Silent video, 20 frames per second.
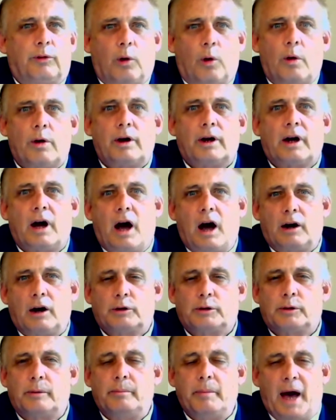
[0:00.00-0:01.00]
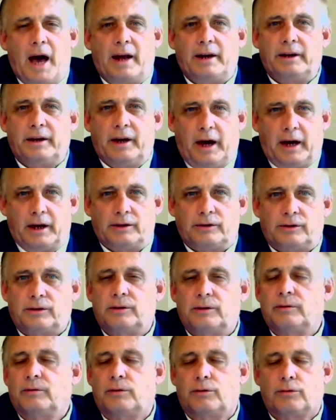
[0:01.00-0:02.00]
Florida Congressman Matt
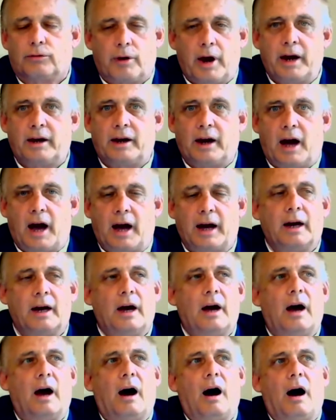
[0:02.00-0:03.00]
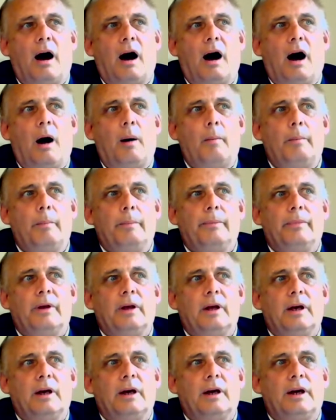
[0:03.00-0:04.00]
Gaetz, great guy,
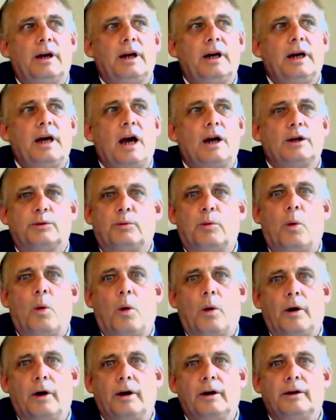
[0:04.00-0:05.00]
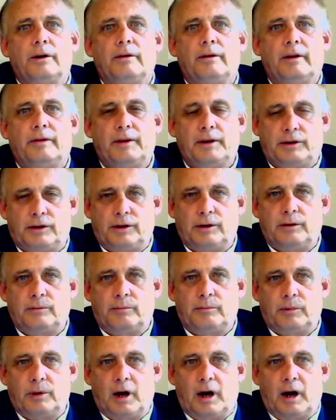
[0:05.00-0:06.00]
he has warned that this is